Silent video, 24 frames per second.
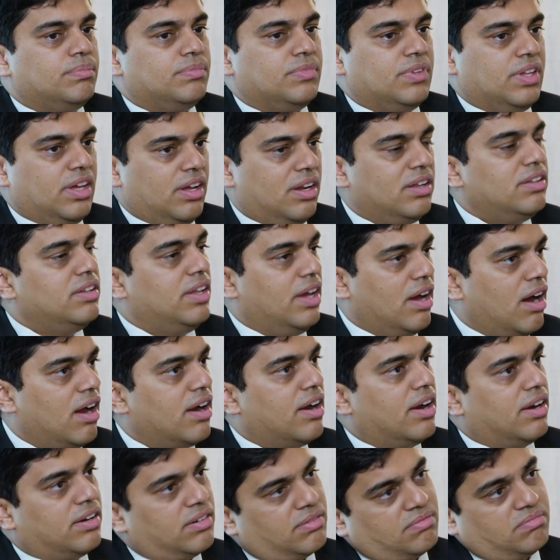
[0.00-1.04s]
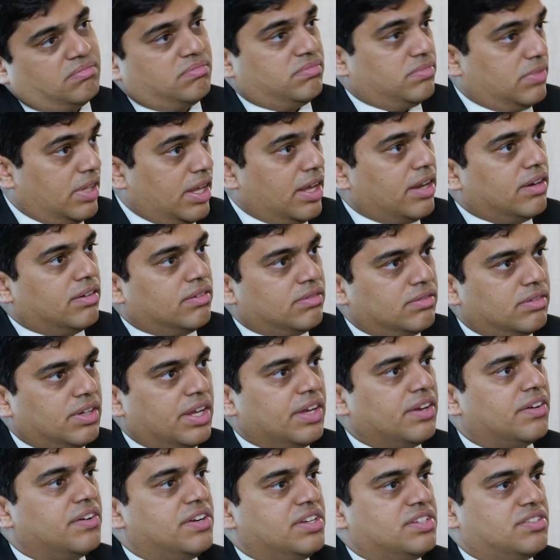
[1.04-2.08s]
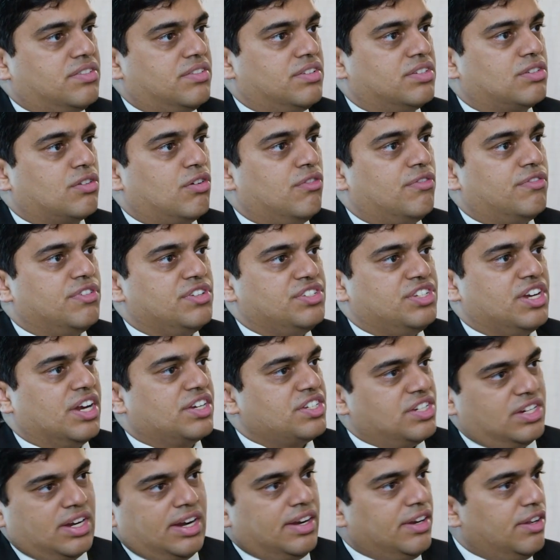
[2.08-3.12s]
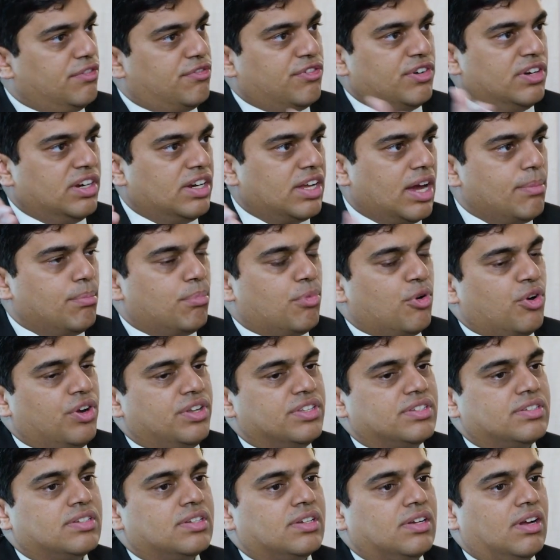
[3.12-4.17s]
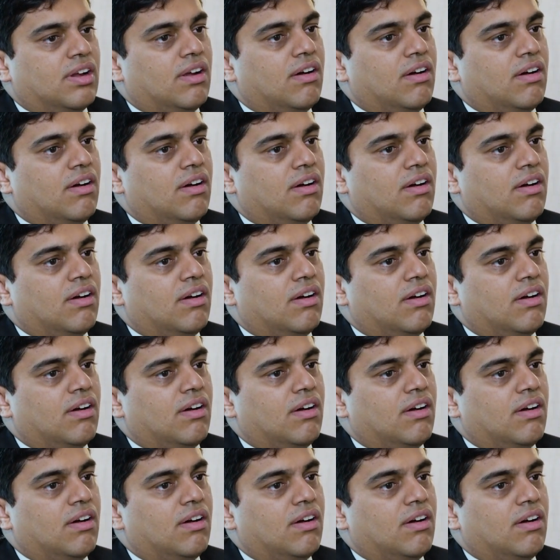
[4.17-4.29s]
they are at then increased risk of rejection at different time points.